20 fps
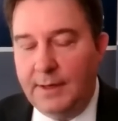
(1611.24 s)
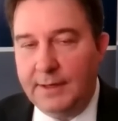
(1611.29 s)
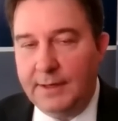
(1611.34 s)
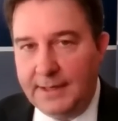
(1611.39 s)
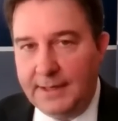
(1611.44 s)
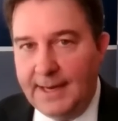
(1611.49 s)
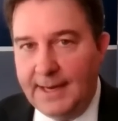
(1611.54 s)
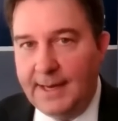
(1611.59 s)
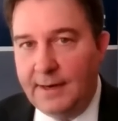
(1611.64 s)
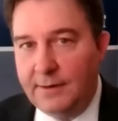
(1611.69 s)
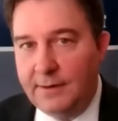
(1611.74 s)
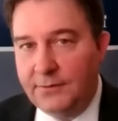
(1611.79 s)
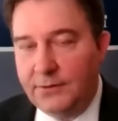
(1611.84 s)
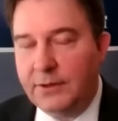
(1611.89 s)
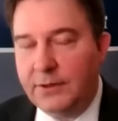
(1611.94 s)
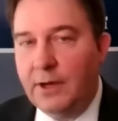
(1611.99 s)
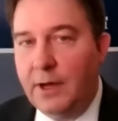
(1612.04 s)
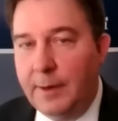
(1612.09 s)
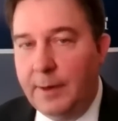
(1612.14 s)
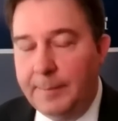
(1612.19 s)
Canada's
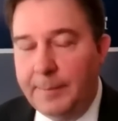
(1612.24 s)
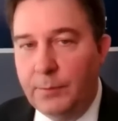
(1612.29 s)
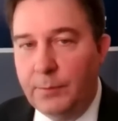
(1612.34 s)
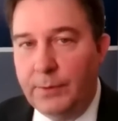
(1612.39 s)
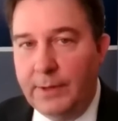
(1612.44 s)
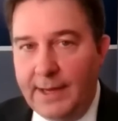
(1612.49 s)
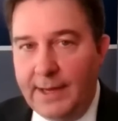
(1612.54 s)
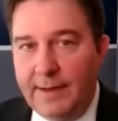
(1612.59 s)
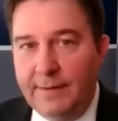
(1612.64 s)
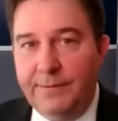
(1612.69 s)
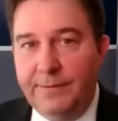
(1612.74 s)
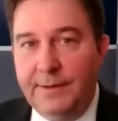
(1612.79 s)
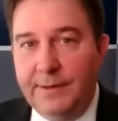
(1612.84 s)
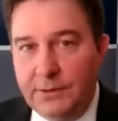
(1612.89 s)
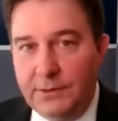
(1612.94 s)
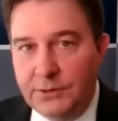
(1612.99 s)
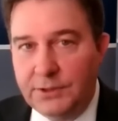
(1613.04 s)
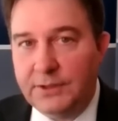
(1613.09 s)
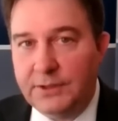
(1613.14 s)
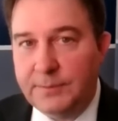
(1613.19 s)
economy will have an
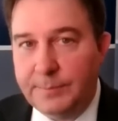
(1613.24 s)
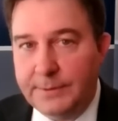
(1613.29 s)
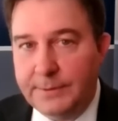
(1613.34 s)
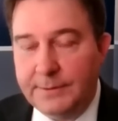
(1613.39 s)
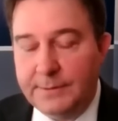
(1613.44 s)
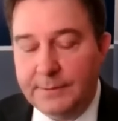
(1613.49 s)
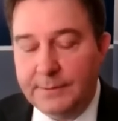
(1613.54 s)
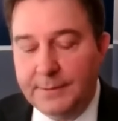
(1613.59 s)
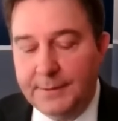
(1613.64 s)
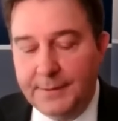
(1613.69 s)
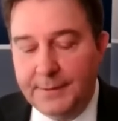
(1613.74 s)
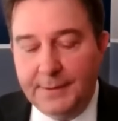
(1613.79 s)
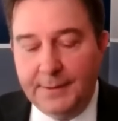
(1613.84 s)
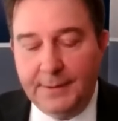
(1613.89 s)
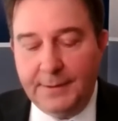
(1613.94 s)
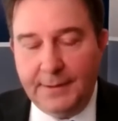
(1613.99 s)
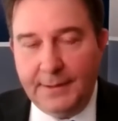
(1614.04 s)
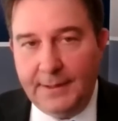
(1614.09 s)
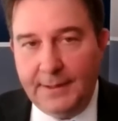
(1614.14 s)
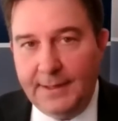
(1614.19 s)
adjustment.
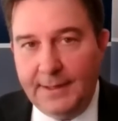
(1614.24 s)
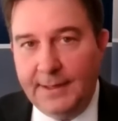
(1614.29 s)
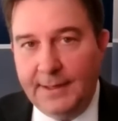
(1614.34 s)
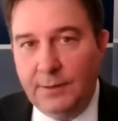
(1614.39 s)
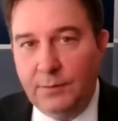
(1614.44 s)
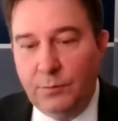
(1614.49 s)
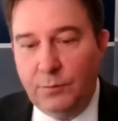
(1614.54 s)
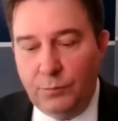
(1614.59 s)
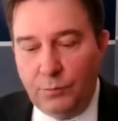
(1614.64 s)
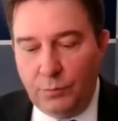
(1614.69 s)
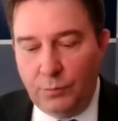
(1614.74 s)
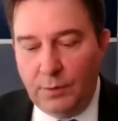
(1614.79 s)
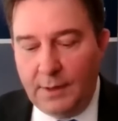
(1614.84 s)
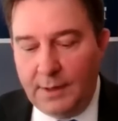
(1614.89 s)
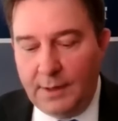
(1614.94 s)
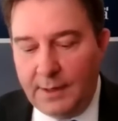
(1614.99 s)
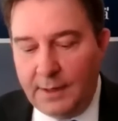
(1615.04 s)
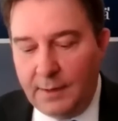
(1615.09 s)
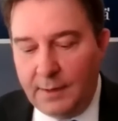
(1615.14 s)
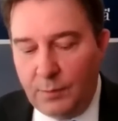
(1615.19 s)
And
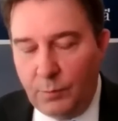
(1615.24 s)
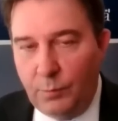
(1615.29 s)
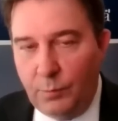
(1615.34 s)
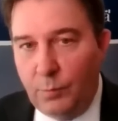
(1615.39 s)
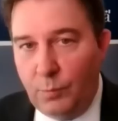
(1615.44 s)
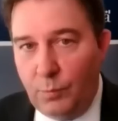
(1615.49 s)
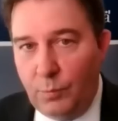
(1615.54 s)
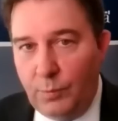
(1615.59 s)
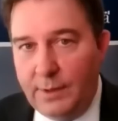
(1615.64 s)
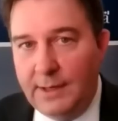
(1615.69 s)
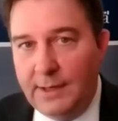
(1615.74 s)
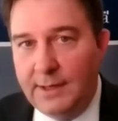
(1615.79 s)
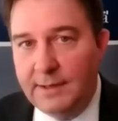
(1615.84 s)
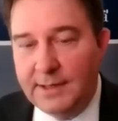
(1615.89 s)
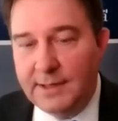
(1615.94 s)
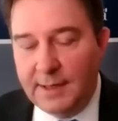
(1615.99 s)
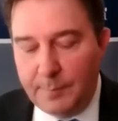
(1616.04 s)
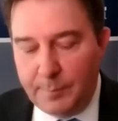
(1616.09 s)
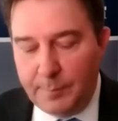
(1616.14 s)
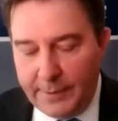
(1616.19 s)
we need to
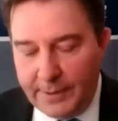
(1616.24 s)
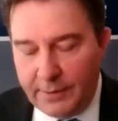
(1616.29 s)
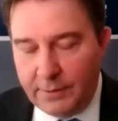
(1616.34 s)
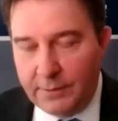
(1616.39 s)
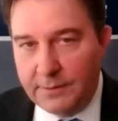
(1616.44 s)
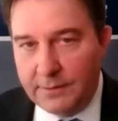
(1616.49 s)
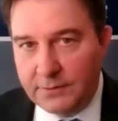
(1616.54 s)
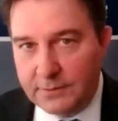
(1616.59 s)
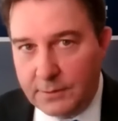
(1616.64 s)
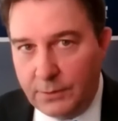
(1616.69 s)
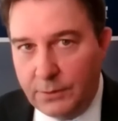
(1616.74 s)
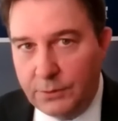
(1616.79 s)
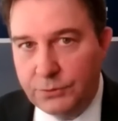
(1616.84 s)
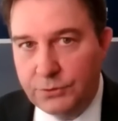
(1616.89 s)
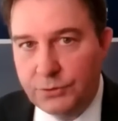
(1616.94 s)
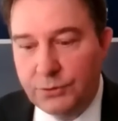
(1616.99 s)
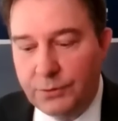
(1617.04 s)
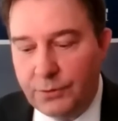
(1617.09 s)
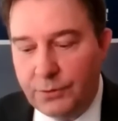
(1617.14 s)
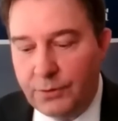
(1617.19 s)
get better
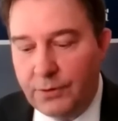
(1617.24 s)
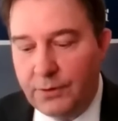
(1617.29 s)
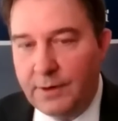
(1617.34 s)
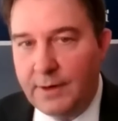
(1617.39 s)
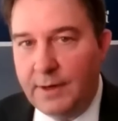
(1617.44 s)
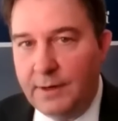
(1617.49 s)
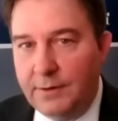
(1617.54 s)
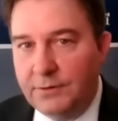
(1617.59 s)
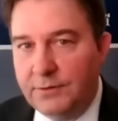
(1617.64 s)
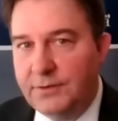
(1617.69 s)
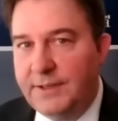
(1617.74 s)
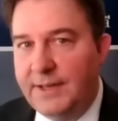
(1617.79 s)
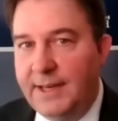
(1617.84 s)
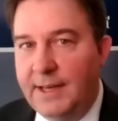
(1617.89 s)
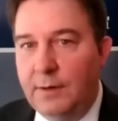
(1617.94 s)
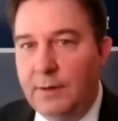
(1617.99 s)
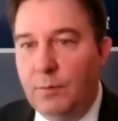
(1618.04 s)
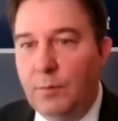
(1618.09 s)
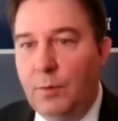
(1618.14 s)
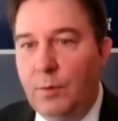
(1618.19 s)
disclosure in order to
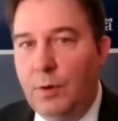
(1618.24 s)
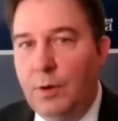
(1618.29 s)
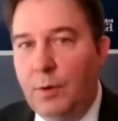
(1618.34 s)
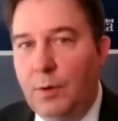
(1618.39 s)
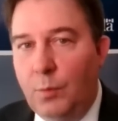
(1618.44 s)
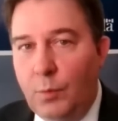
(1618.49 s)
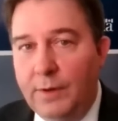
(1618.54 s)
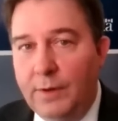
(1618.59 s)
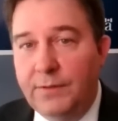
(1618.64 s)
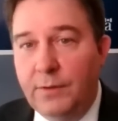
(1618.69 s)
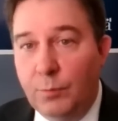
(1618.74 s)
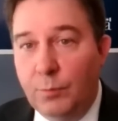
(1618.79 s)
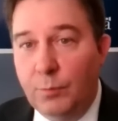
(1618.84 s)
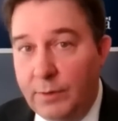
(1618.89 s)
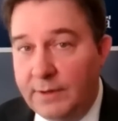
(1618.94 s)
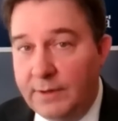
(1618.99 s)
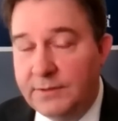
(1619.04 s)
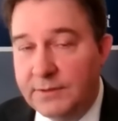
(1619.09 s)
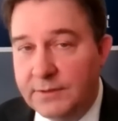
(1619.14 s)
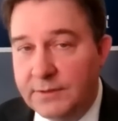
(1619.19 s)
understand what the
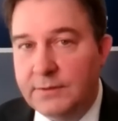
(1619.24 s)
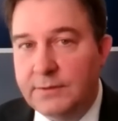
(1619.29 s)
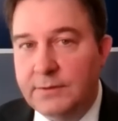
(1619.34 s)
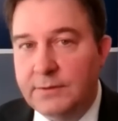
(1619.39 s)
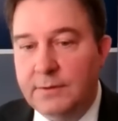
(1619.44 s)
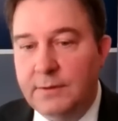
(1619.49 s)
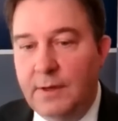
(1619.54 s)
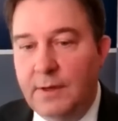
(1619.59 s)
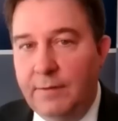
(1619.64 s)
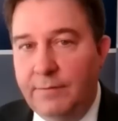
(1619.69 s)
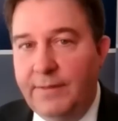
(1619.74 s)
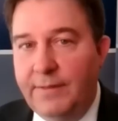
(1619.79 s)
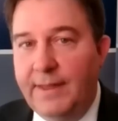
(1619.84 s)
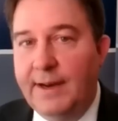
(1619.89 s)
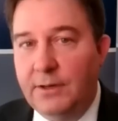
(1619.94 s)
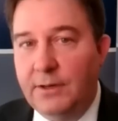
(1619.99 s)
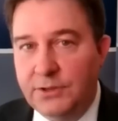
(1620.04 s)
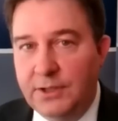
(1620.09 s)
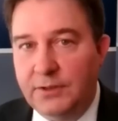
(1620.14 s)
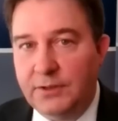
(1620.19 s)
risks of that
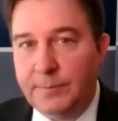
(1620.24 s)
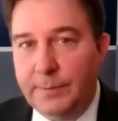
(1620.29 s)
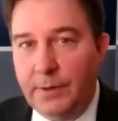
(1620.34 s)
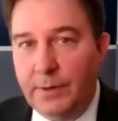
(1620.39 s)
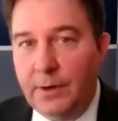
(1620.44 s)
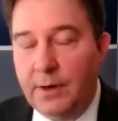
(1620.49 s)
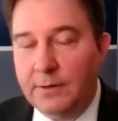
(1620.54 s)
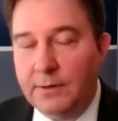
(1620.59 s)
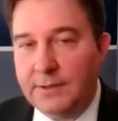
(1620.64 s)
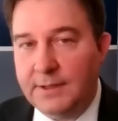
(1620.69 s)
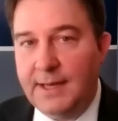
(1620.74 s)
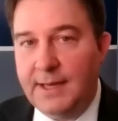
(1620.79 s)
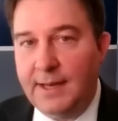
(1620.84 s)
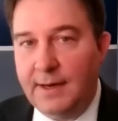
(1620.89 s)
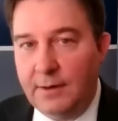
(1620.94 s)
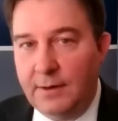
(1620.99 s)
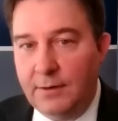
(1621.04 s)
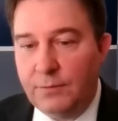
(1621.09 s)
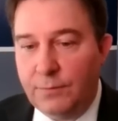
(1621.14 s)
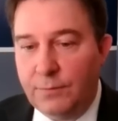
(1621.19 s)
adjustment are to
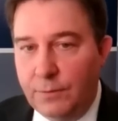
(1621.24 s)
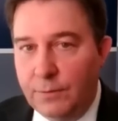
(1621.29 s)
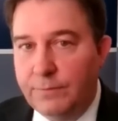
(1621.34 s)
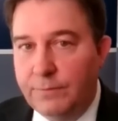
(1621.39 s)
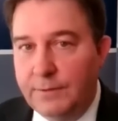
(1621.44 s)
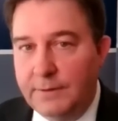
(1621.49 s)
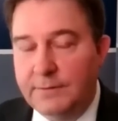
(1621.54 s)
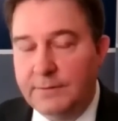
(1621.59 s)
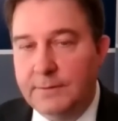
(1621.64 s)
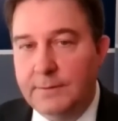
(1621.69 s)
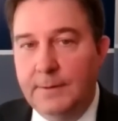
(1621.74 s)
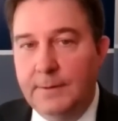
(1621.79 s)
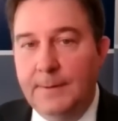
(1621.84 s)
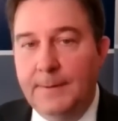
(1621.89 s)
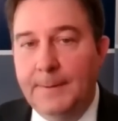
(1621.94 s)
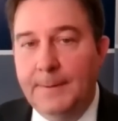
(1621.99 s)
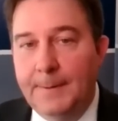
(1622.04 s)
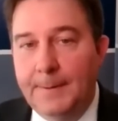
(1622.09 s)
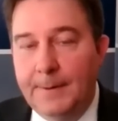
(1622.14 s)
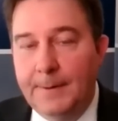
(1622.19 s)
Canada's FERFIs.
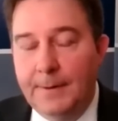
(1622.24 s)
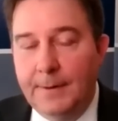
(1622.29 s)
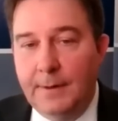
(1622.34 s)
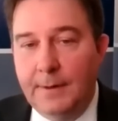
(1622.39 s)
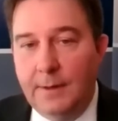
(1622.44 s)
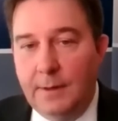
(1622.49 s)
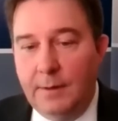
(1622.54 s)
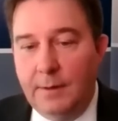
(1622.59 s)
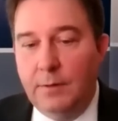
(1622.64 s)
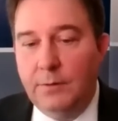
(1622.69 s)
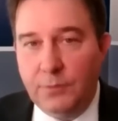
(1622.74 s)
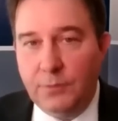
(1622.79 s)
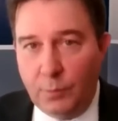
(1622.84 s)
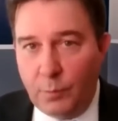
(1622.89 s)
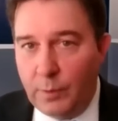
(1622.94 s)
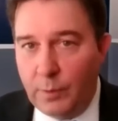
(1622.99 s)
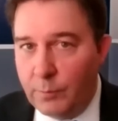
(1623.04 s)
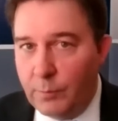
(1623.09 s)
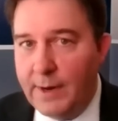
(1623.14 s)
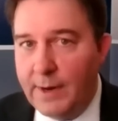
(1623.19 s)
So
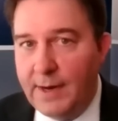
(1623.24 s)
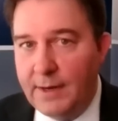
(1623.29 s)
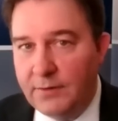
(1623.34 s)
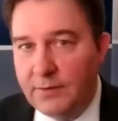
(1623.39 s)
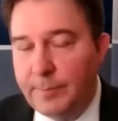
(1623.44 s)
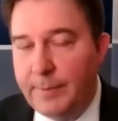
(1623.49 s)
one way is